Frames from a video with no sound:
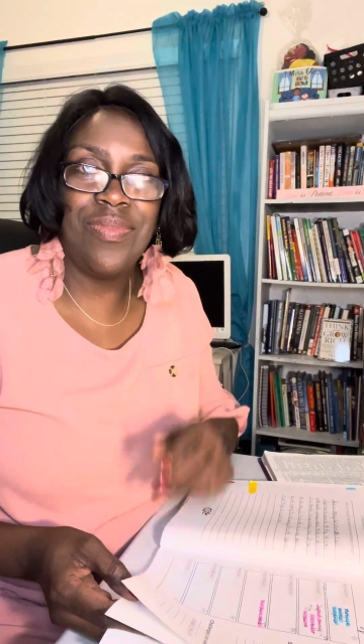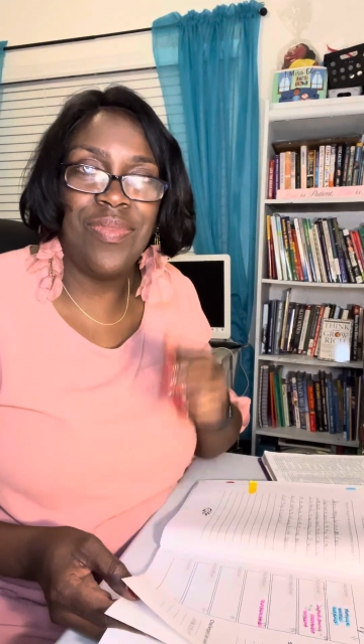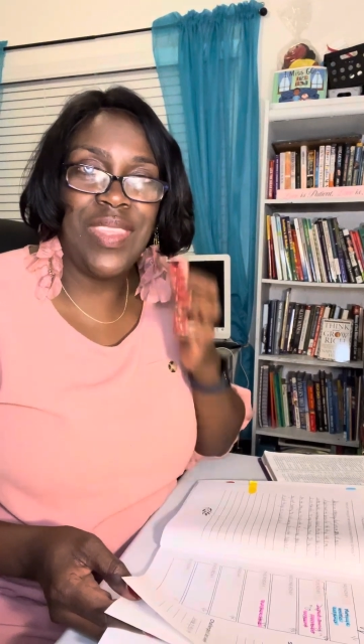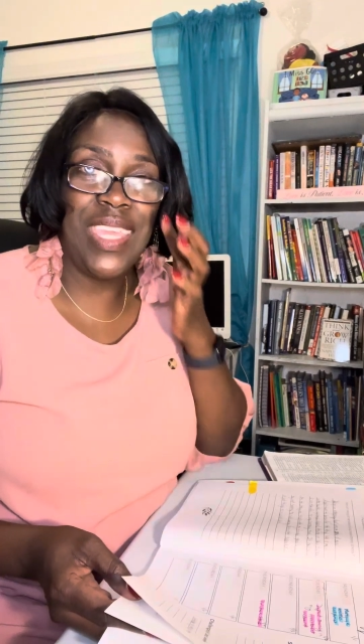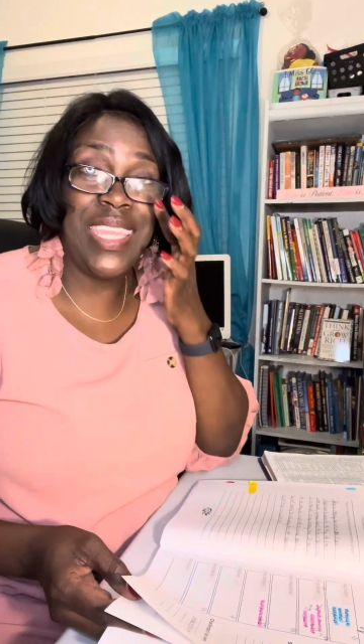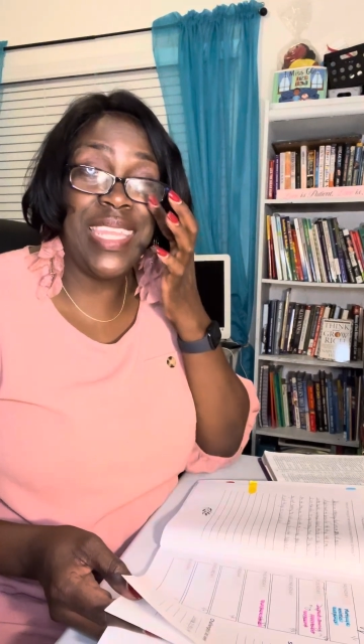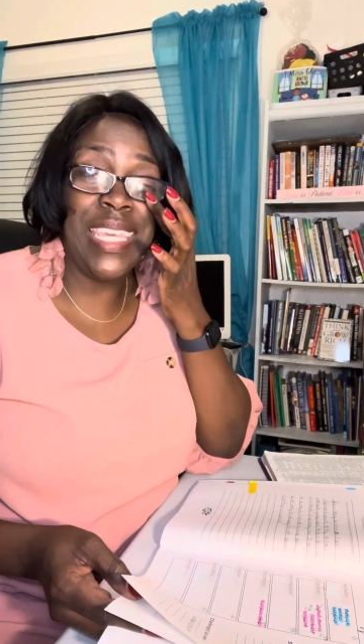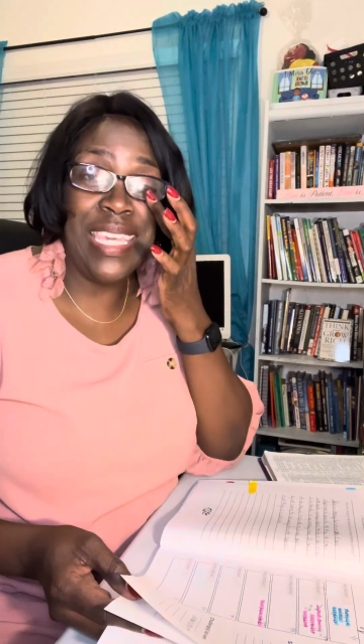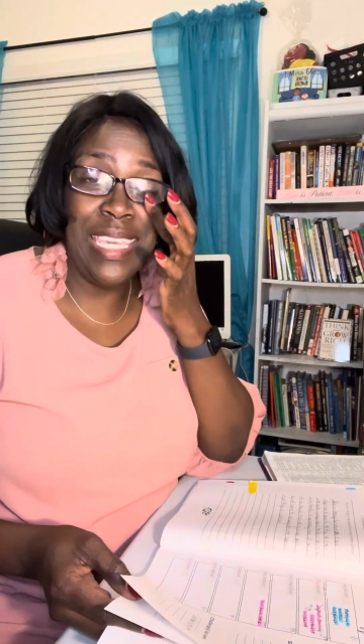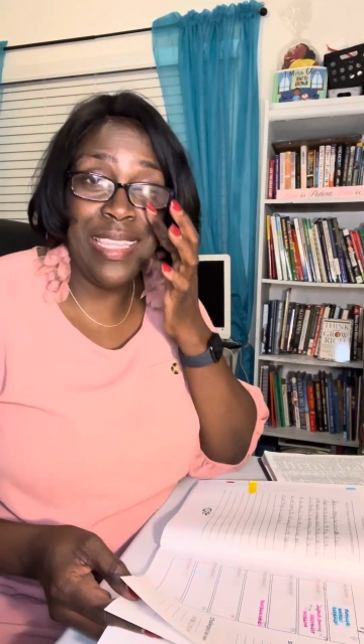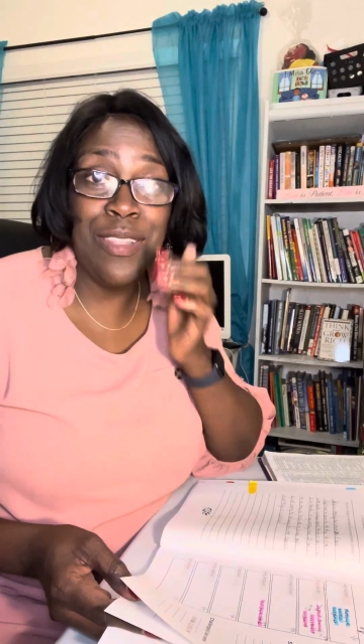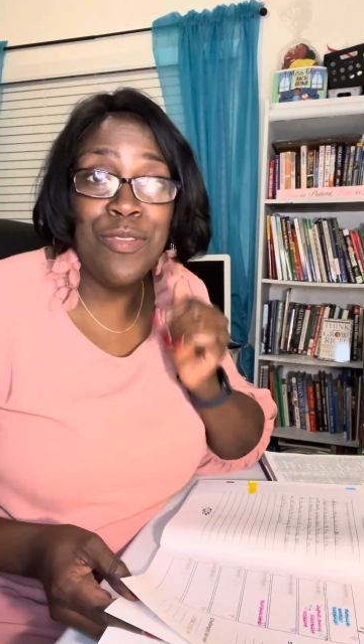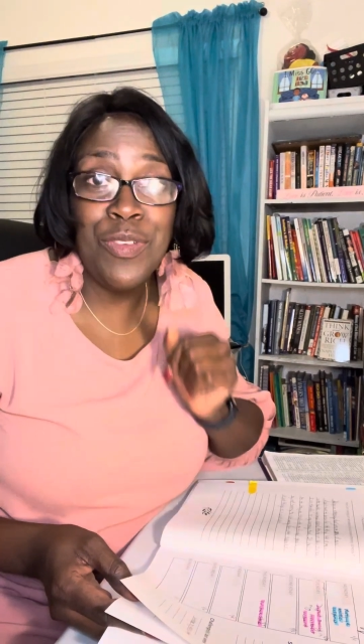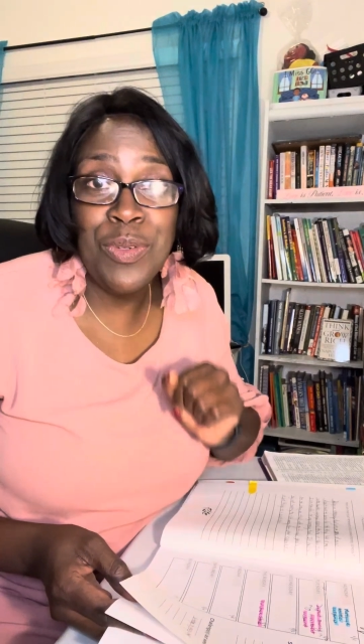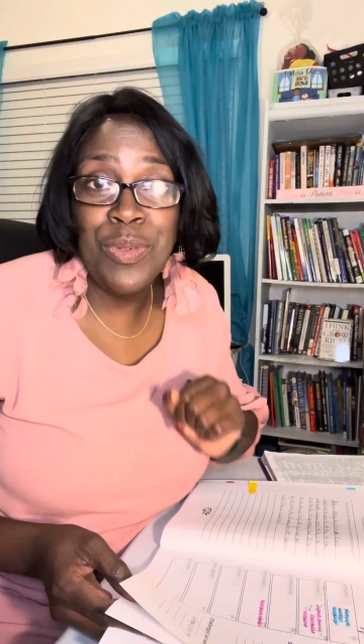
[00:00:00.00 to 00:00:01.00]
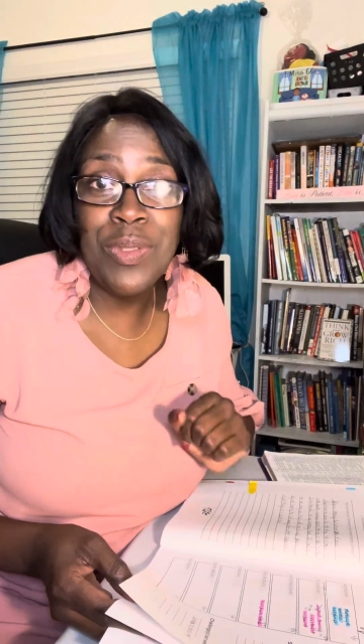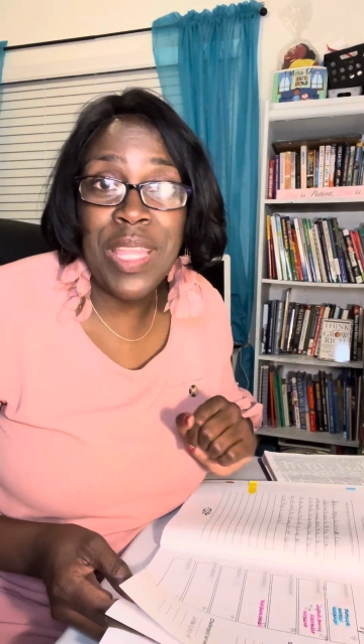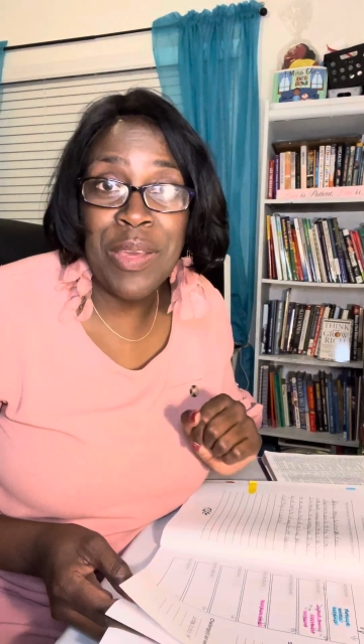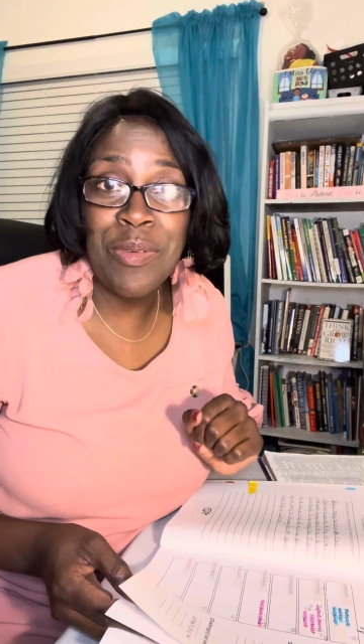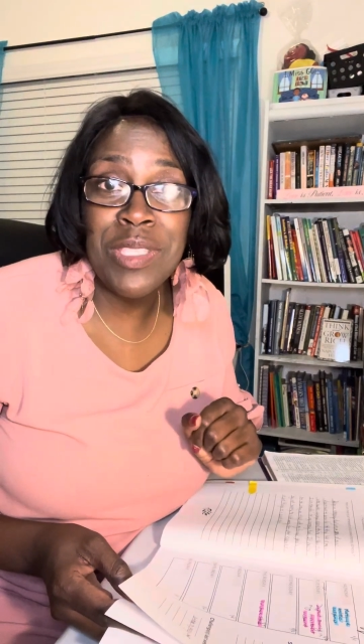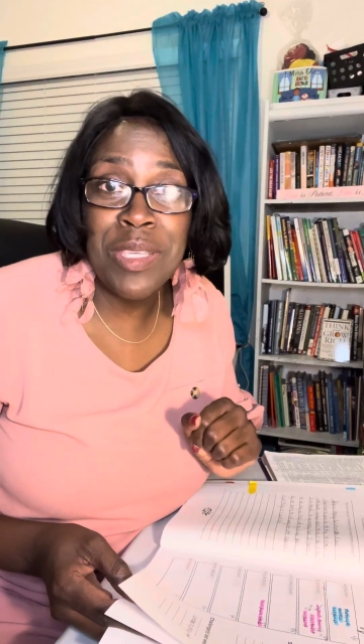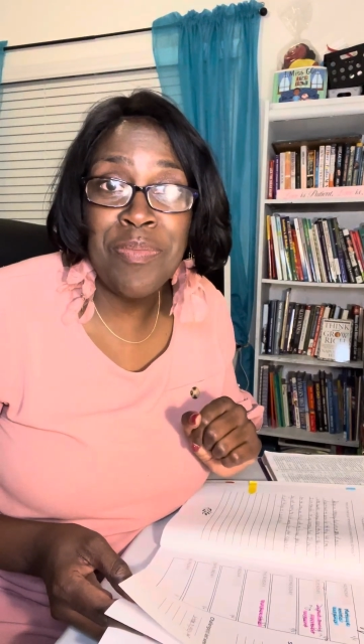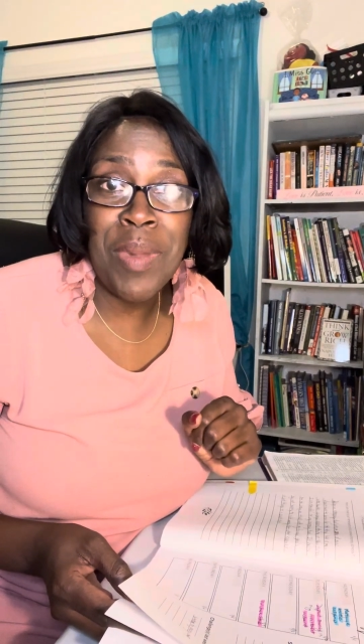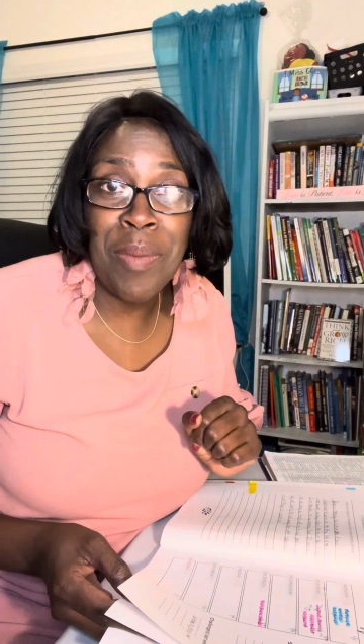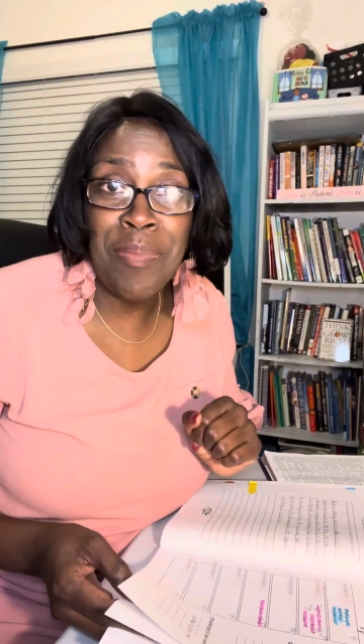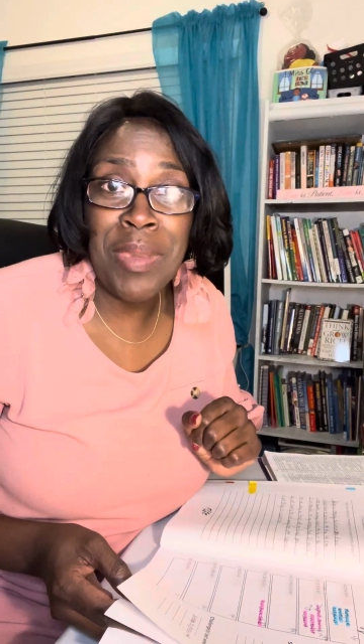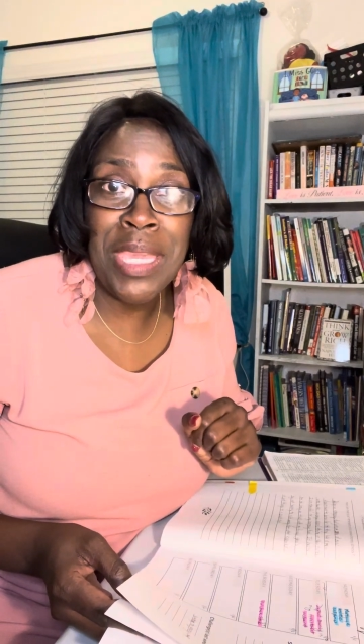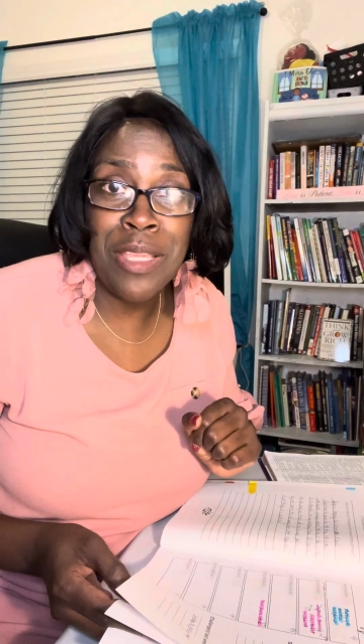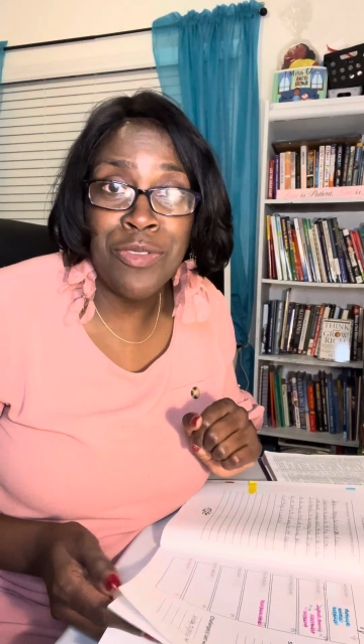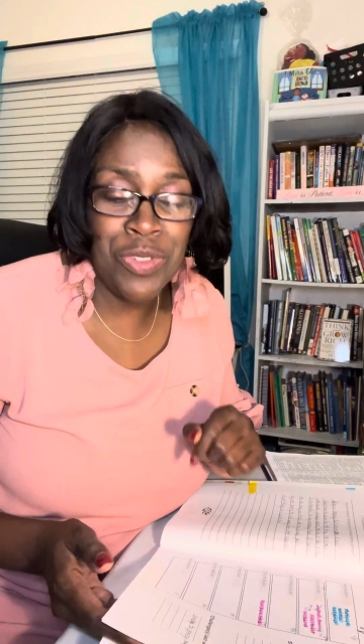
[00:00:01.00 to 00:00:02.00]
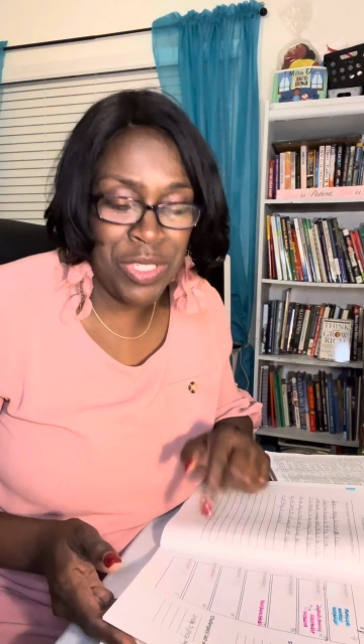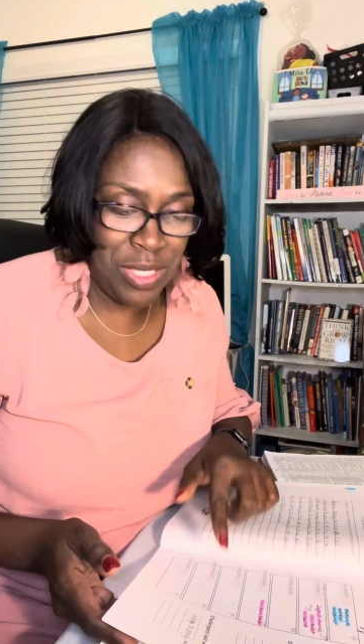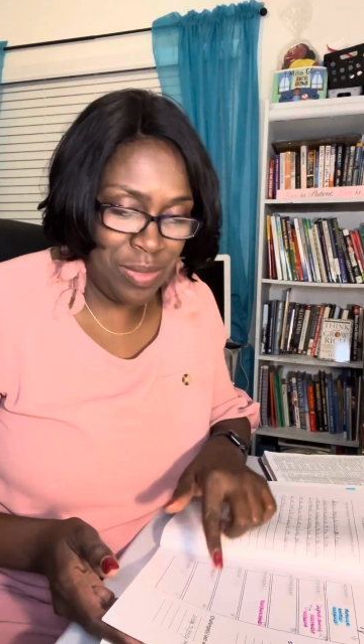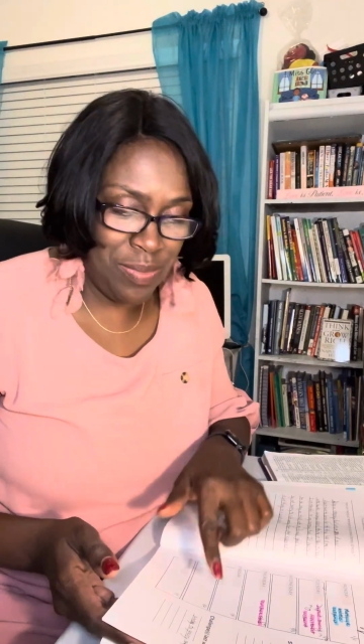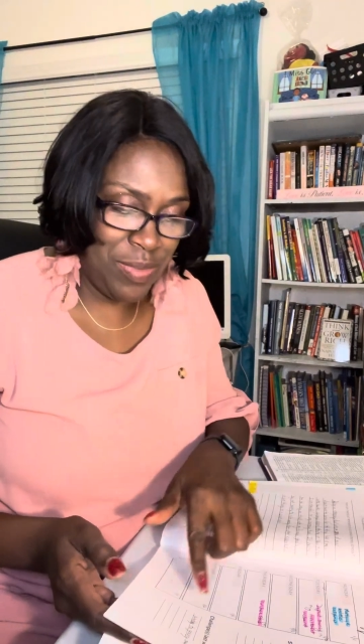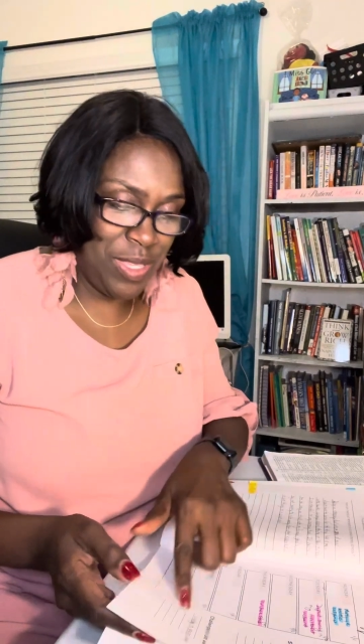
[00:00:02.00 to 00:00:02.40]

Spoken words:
and eat the food that was in my pantry